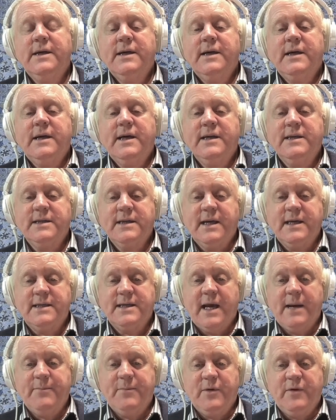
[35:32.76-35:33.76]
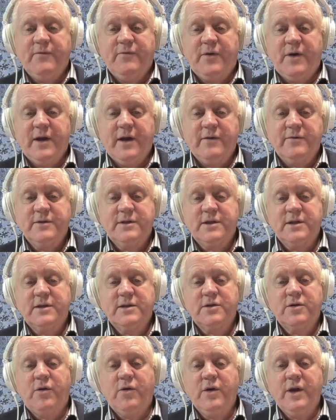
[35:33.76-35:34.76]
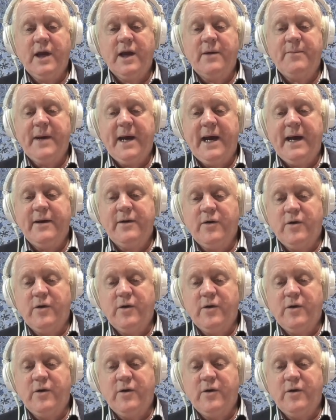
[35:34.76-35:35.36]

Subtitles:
is an example of what I was just talking about,